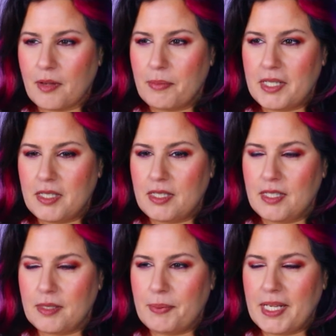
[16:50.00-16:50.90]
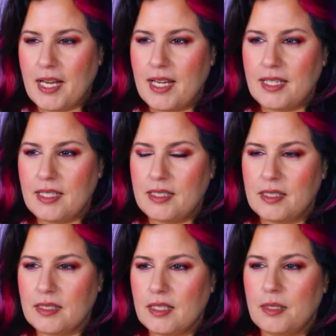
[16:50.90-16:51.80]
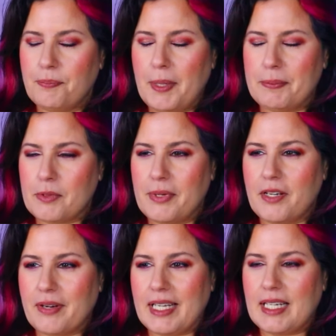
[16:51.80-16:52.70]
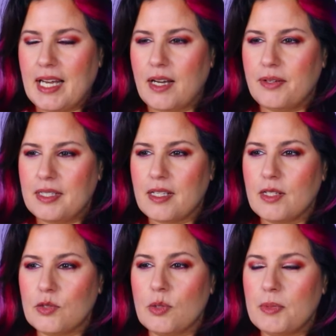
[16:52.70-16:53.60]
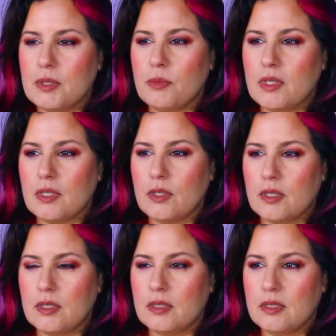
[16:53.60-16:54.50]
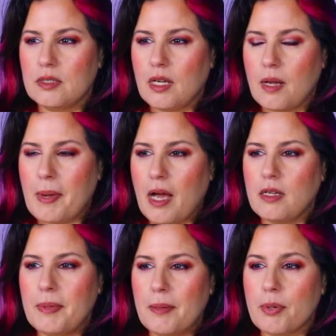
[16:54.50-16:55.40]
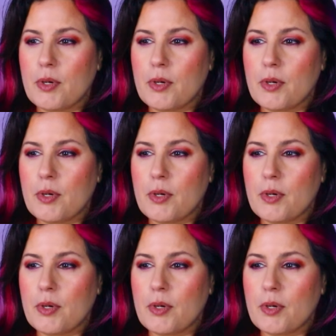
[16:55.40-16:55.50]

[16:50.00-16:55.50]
But she's just begun. He's just a little pipsqueak right now. He's got so much more to learn about how to be a